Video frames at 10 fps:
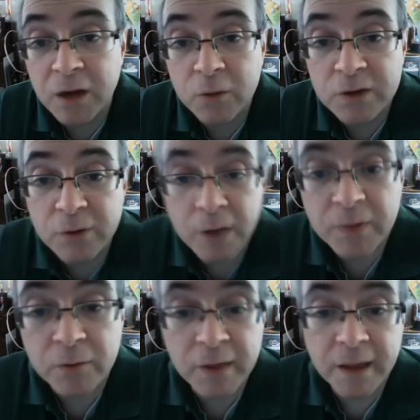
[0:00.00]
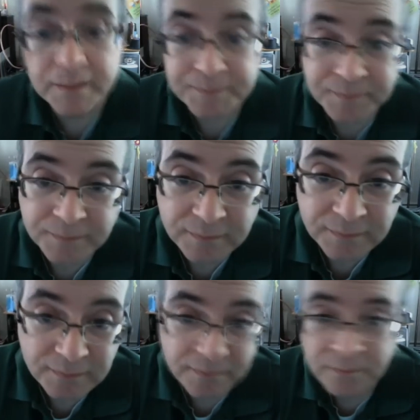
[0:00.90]
issue helping with that.
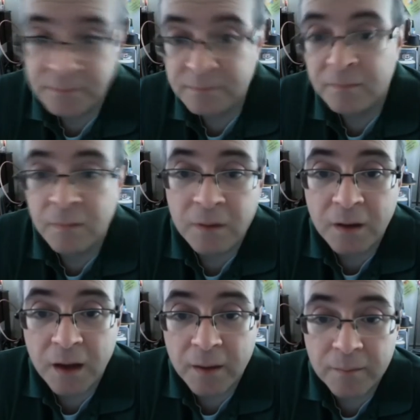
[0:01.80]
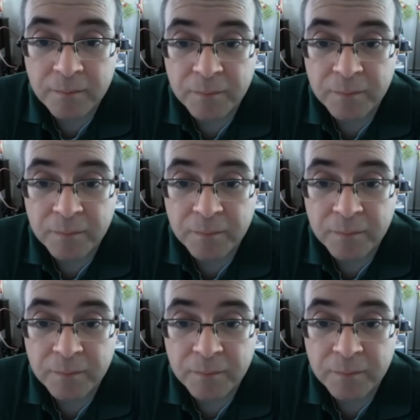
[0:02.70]
Um,